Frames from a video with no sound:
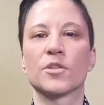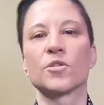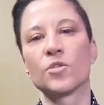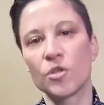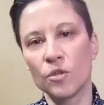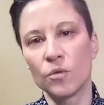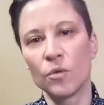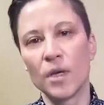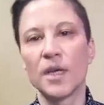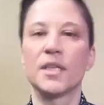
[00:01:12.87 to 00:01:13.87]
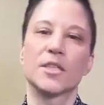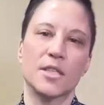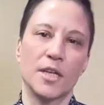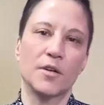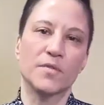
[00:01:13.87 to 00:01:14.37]
to 2
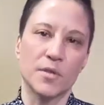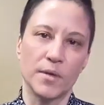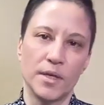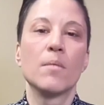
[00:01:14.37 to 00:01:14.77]
instead of 3.